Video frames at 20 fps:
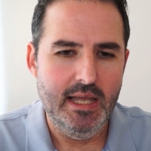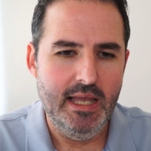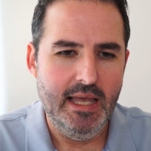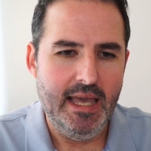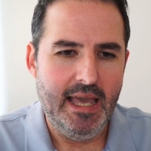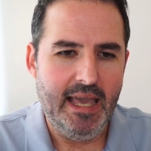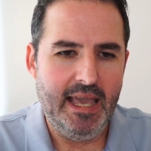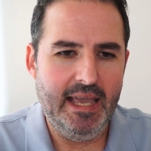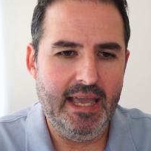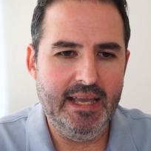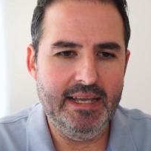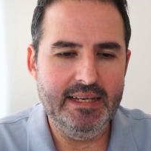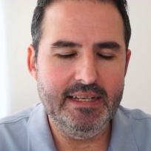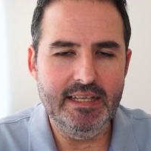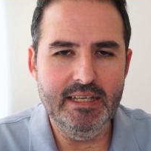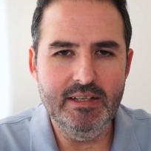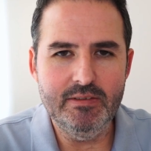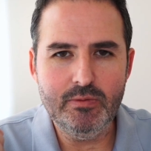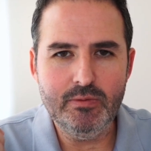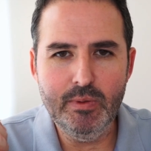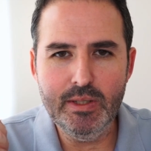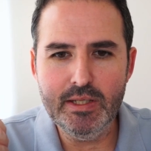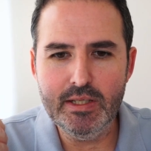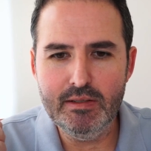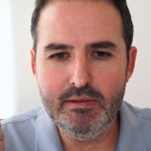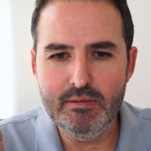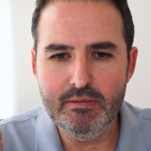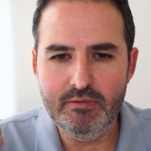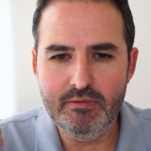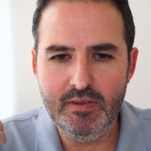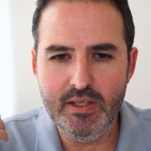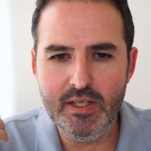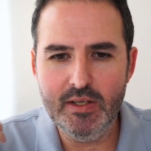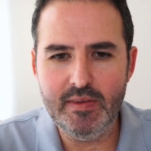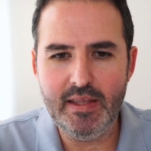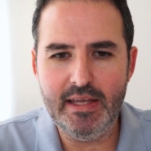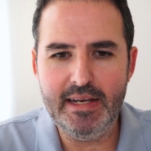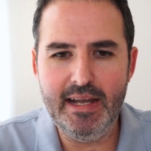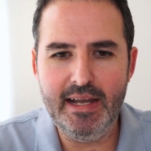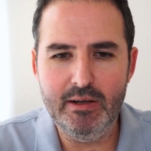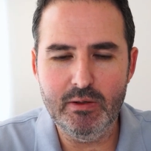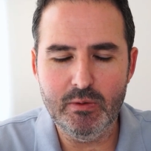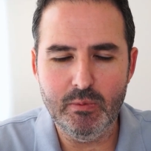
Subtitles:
And if we can figure that out,